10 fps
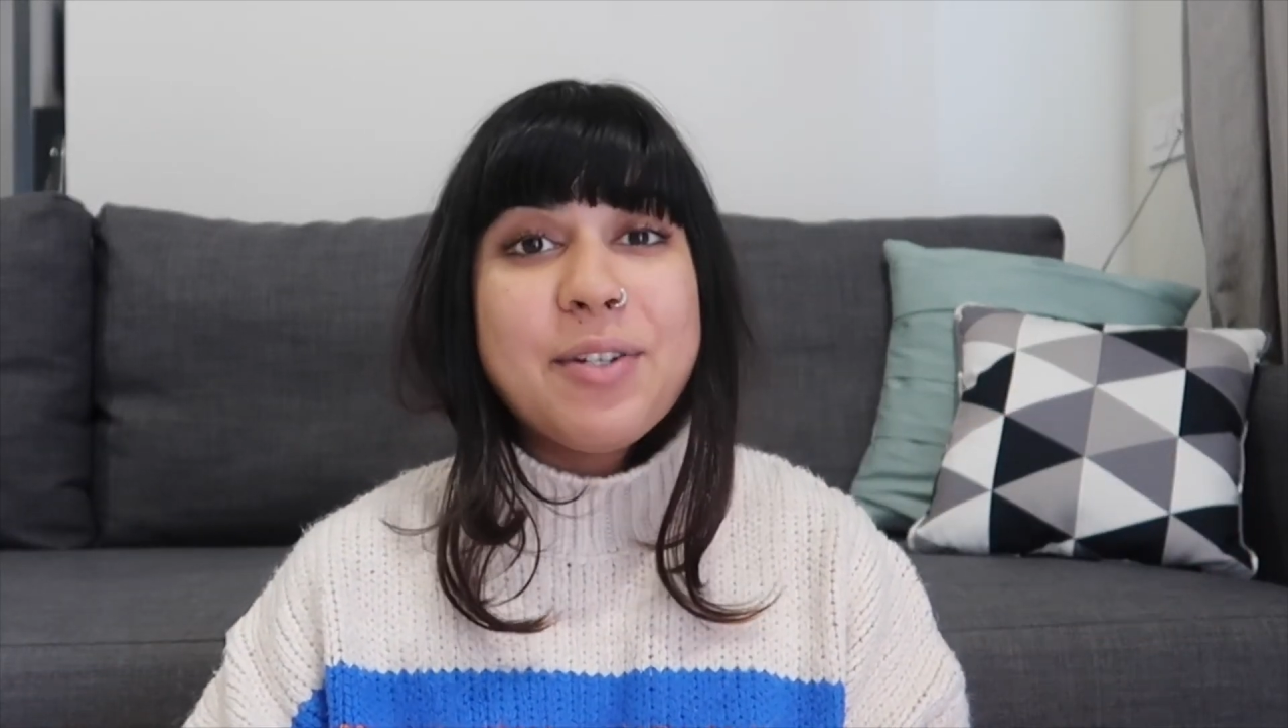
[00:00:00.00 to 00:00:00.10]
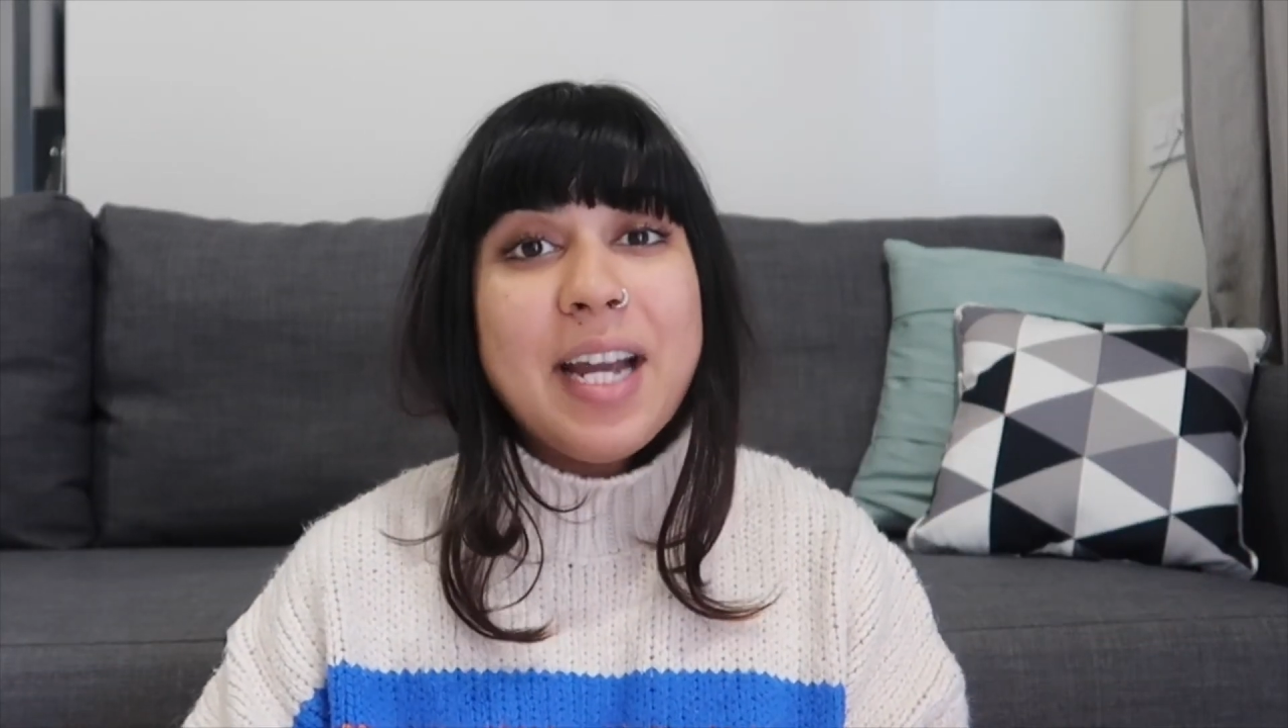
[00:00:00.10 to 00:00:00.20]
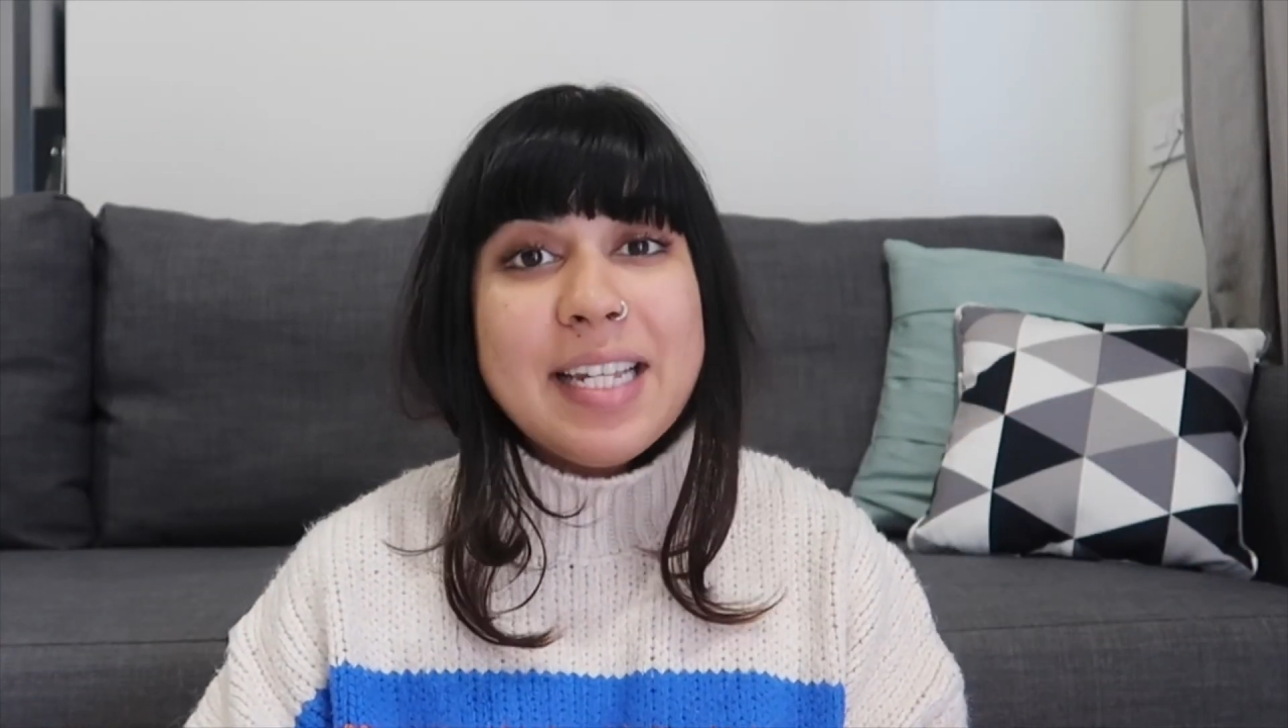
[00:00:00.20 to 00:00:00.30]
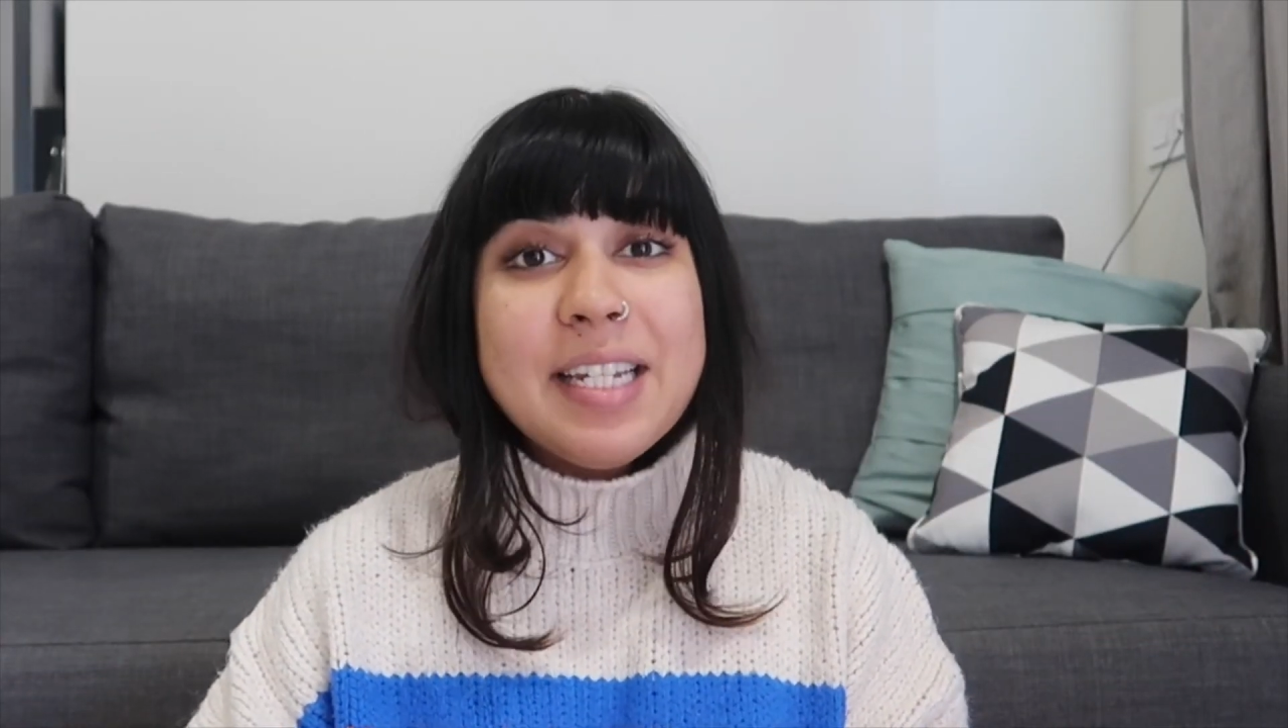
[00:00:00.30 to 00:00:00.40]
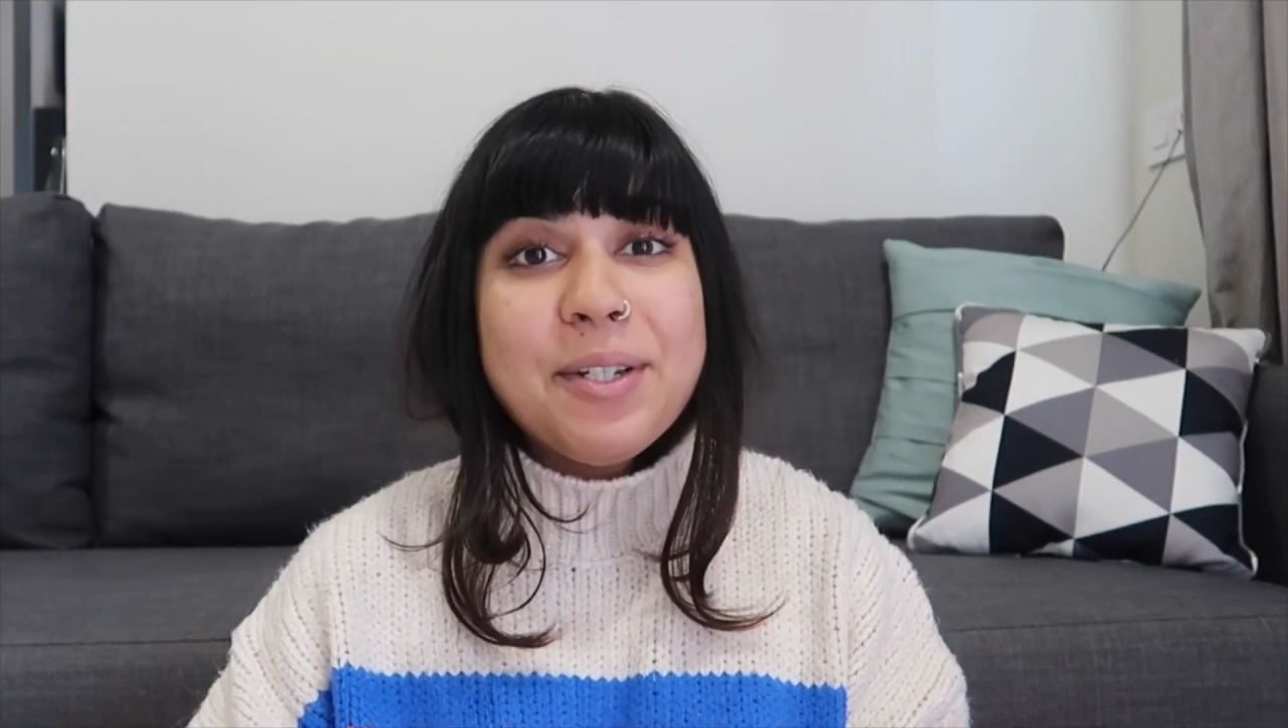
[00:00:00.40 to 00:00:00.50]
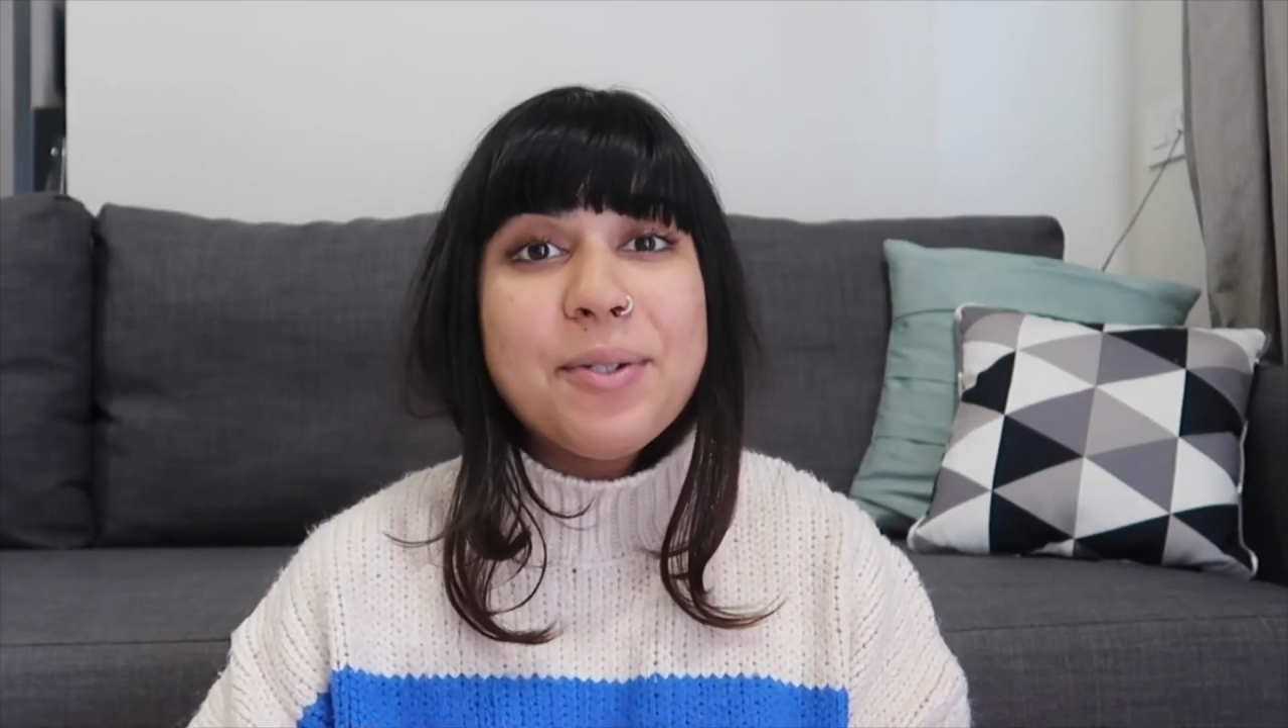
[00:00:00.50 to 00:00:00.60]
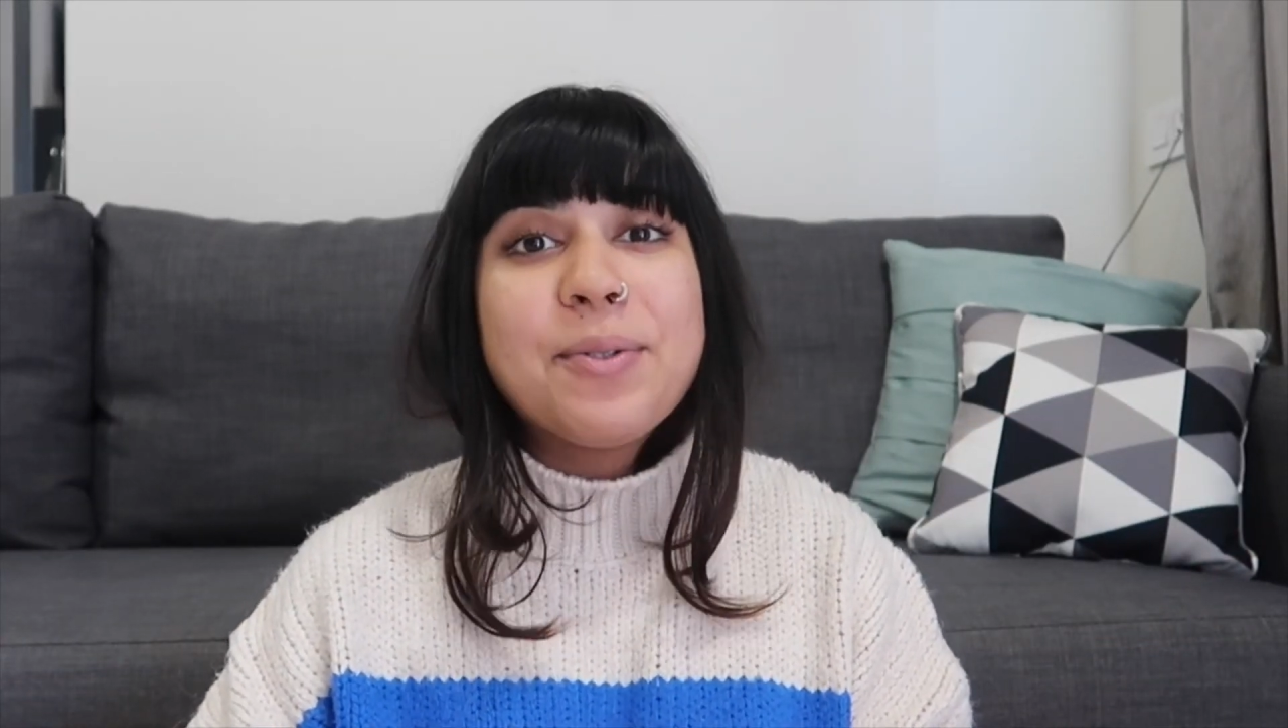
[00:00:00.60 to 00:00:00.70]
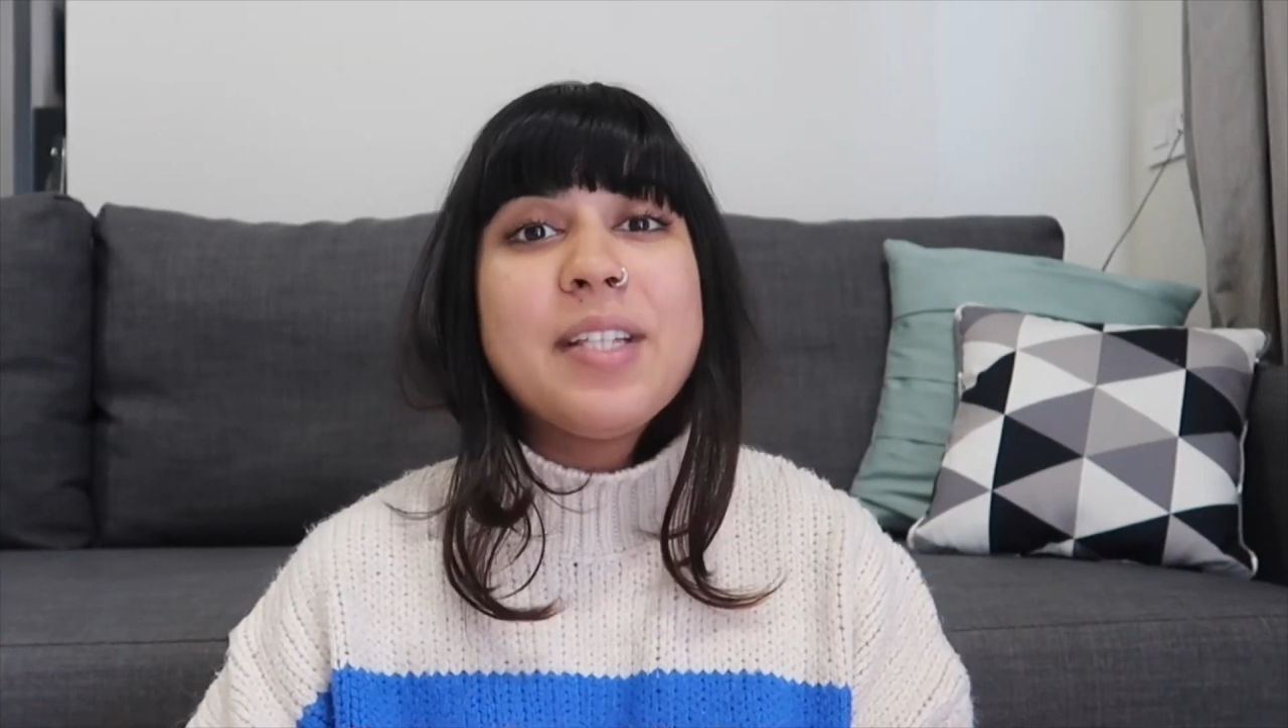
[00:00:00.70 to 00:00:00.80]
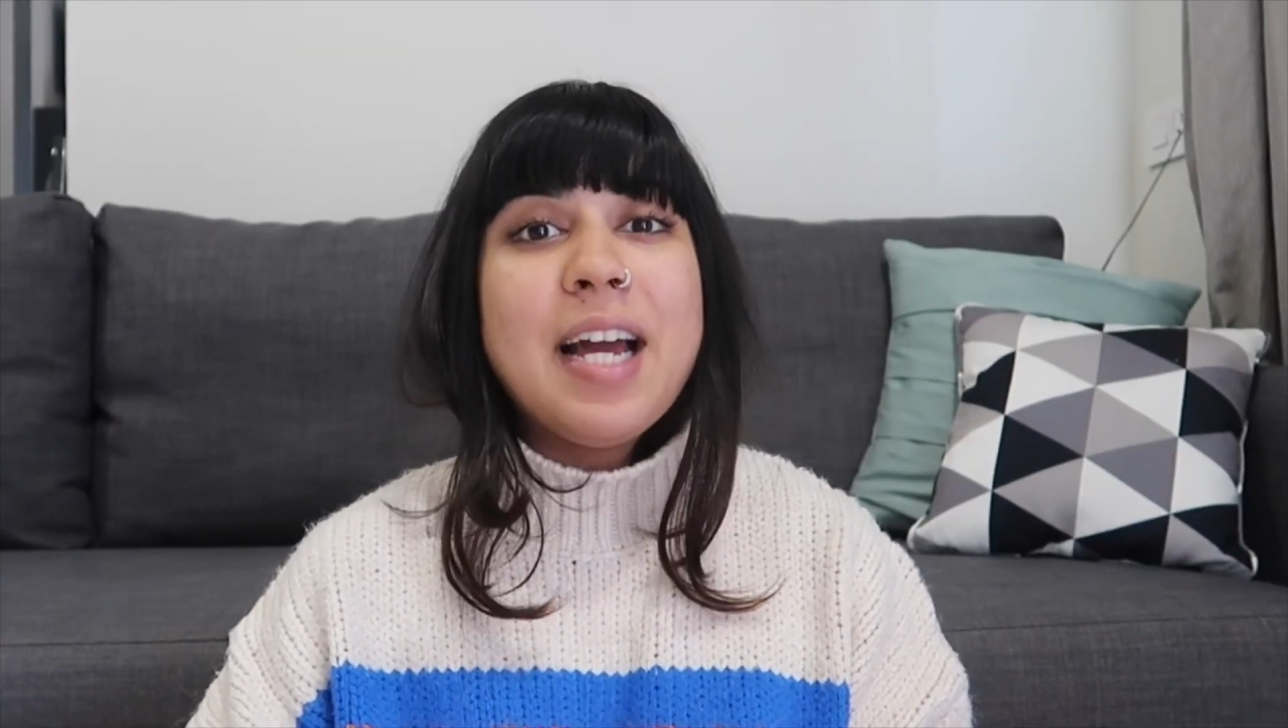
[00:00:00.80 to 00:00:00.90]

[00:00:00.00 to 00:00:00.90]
you guys need to know